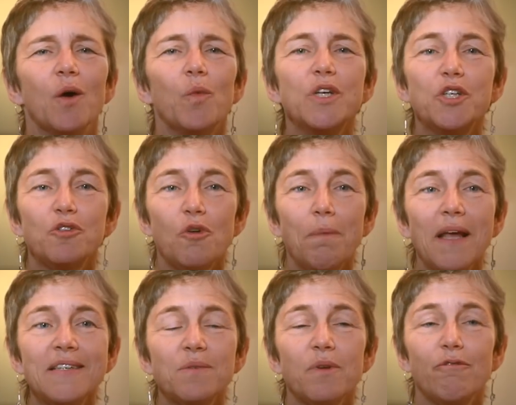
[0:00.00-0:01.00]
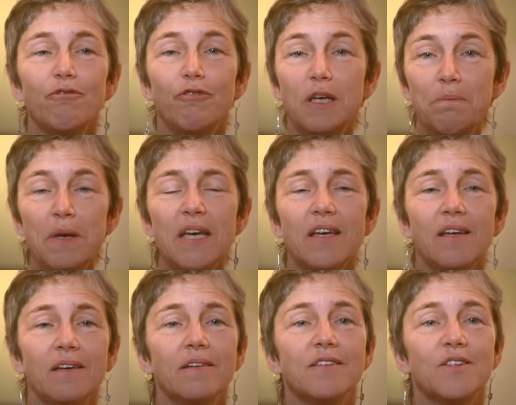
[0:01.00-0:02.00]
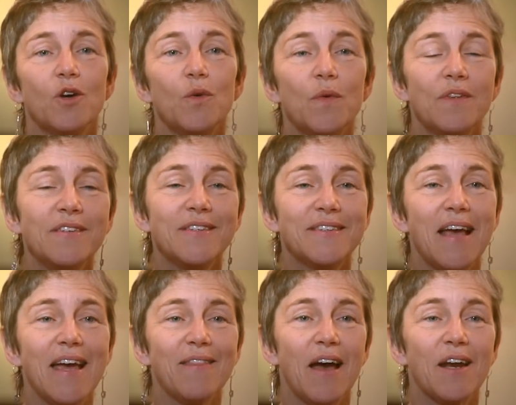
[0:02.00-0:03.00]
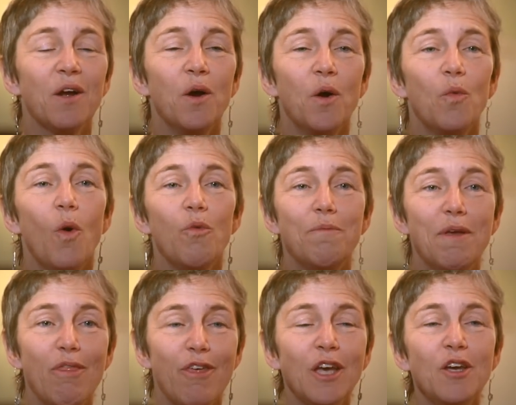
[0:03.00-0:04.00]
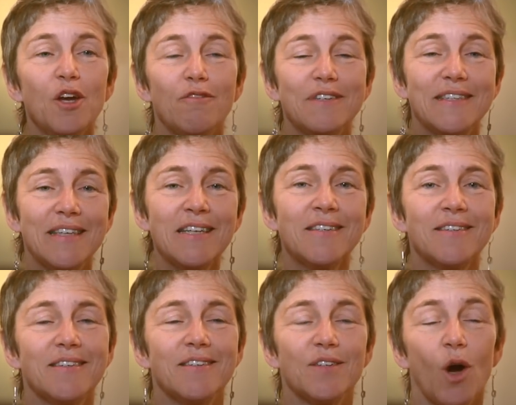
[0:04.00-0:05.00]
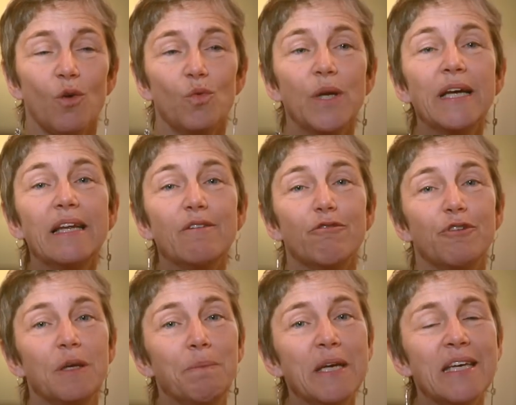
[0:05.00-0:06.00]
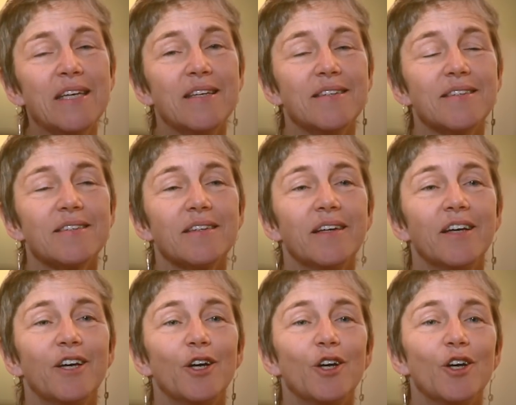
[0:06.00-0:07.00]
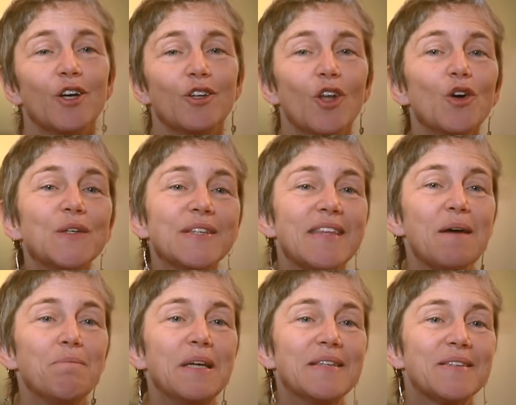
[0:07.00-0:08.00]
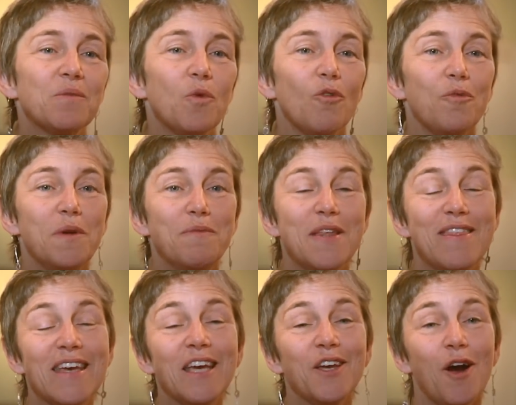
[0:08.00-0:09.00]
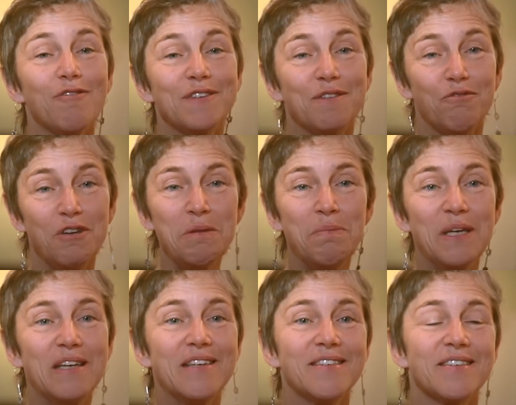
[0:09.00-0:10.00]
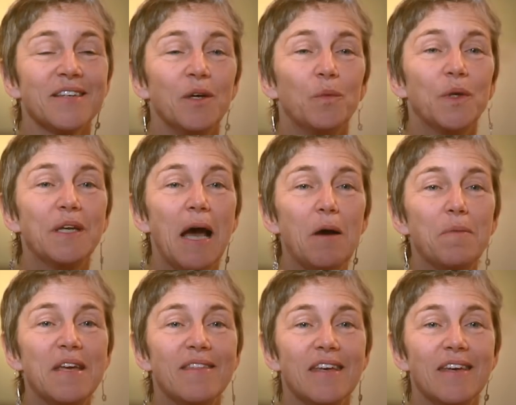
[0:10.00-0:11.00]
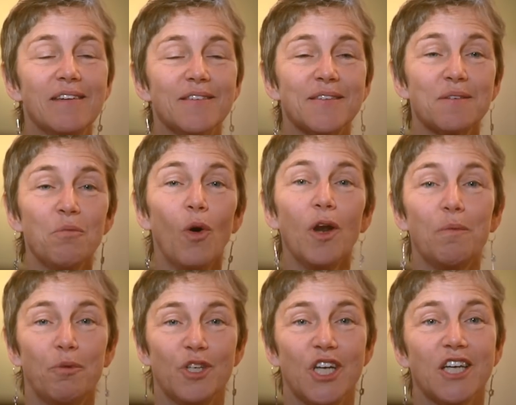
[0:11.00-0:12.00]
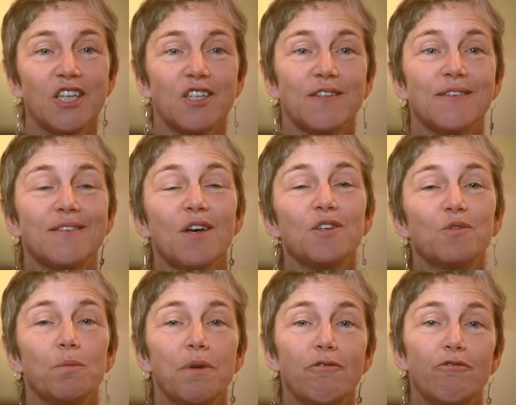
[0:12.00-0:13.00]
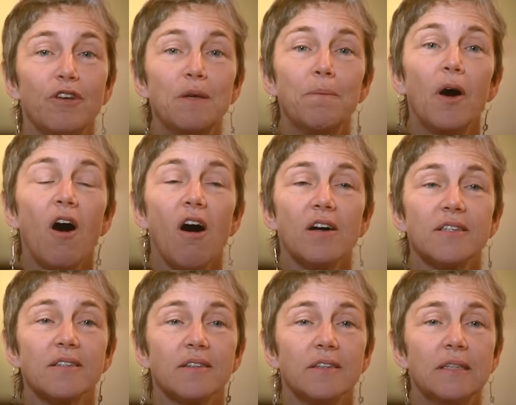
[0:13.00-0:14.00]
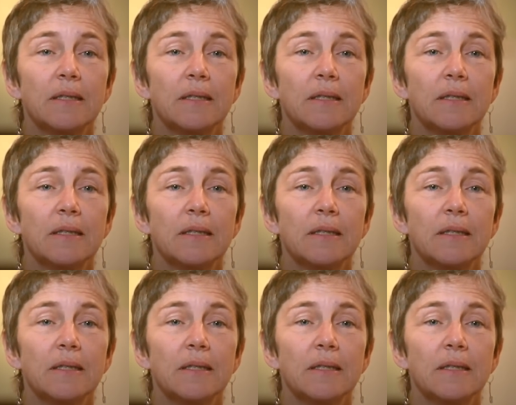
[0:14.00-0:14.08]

we should replace with VP. So this is saying that what we've been thinking of as sentences are really VPs. Notice that means that what we've been thinking of as VPs would now be the smaller projections. Those would be V bars.